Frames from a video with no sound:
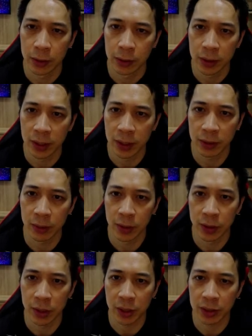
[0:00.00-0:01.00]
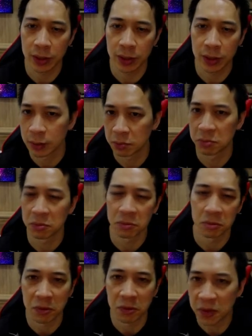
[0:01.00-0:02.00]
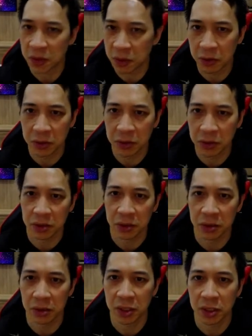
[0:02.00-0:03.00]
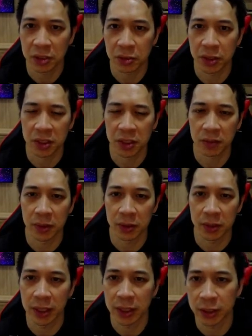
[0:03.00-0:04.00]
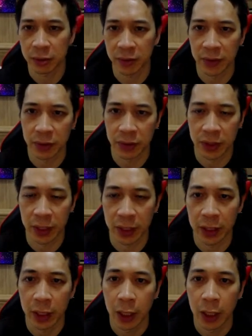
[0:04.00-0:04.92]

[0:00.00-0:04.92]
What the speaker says: testimonials, reviews. Well, let's just do testimonials, not necessarily reviews yet.